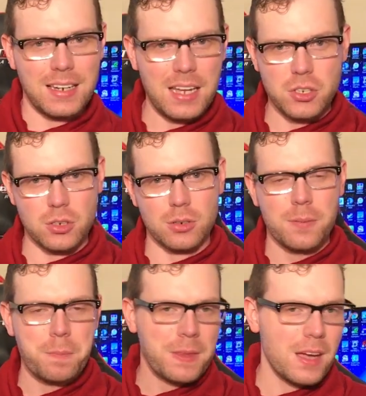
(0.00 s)
nature.
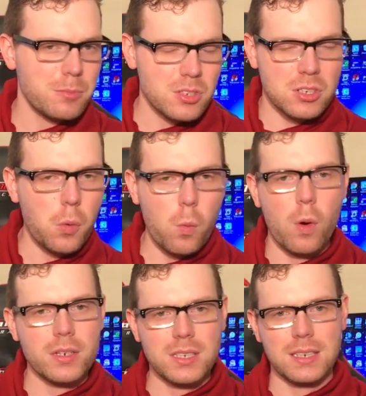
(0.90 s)
I'm still
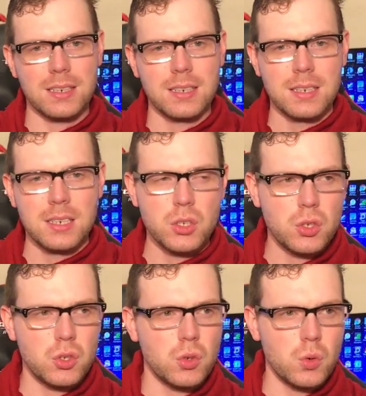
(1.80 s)
wanting
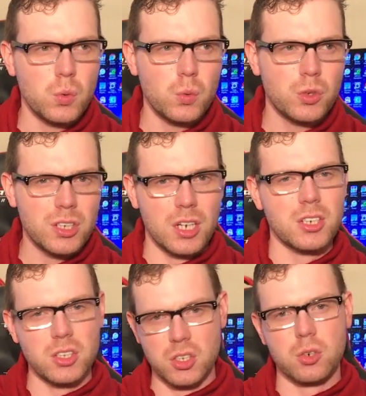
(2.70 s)
to
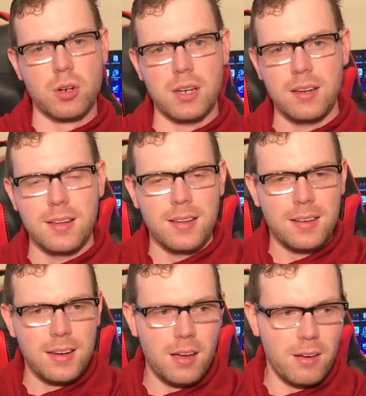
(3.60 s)
touch the screen.
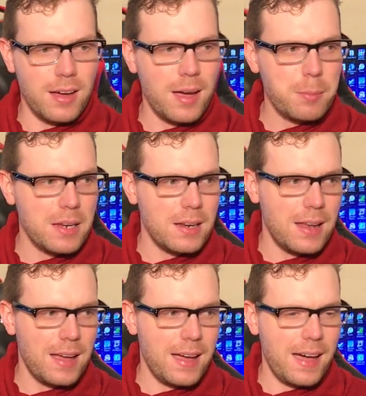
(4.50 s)
Now, I mean,
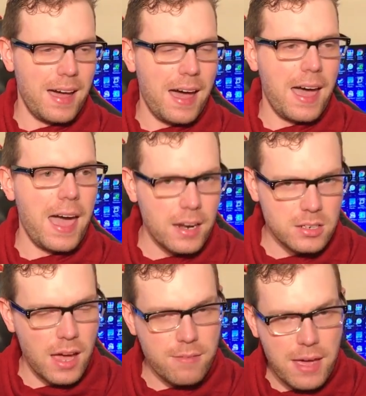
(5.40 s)
I had a
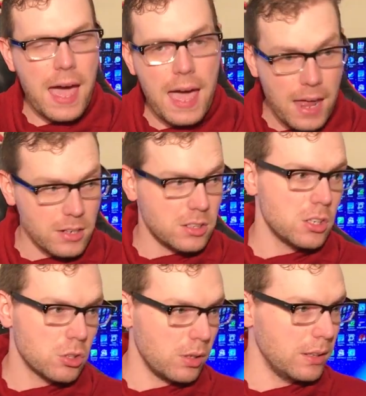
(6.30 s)

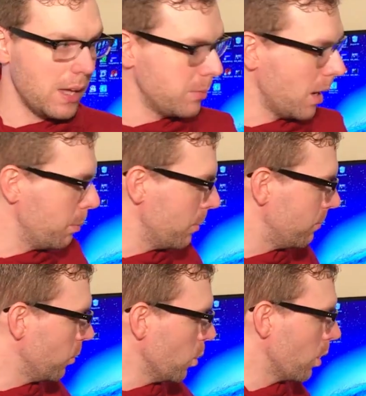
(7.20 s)
touchscreen laptop
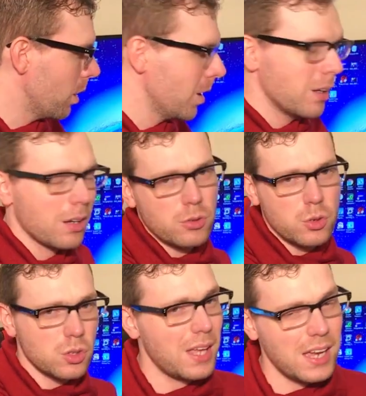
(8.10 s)
before. I was
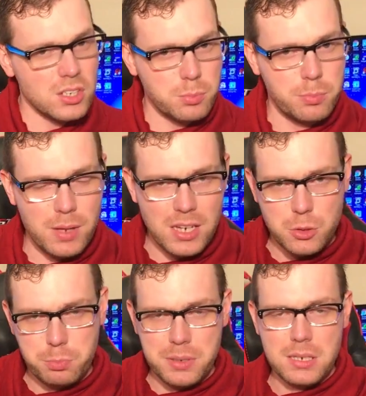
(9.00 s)
using the
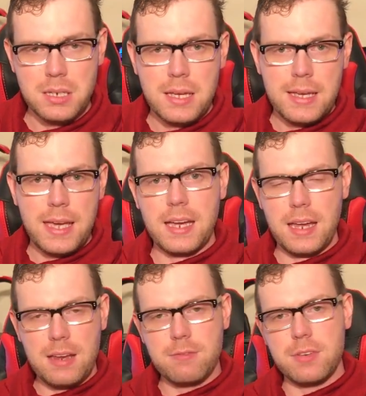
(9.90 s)
HP
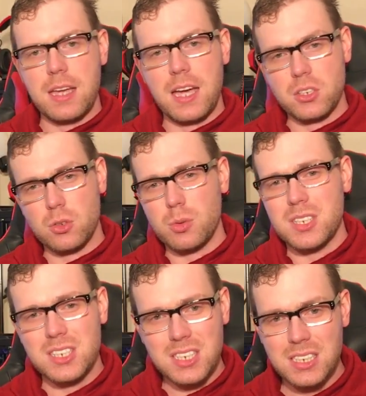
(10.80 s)
Envy
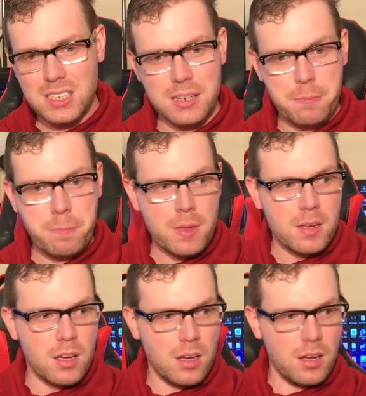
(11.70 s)
X360
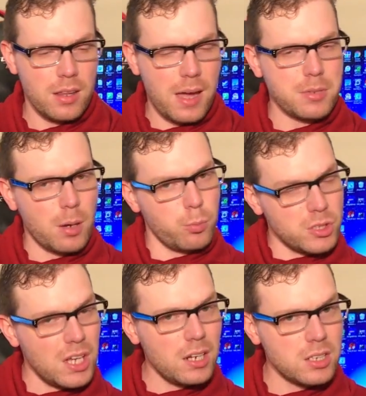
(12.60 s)
laptop,
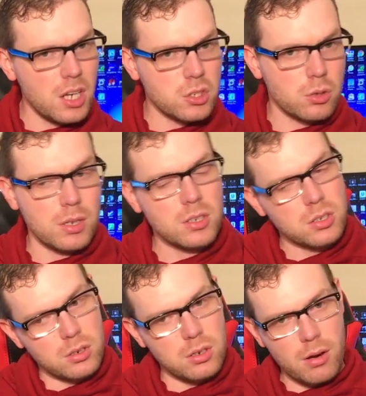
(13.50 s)
which had a touchscreen.
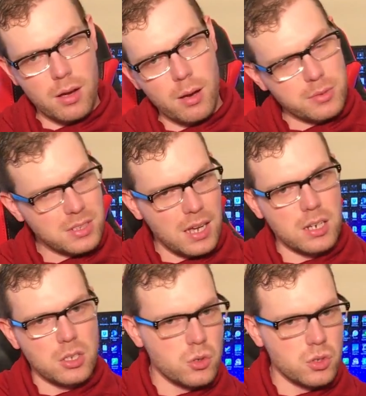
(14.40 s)
So I was kind
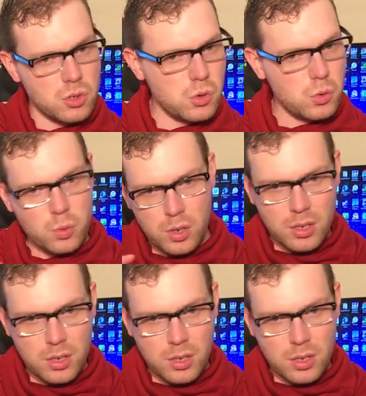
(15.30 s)
of used to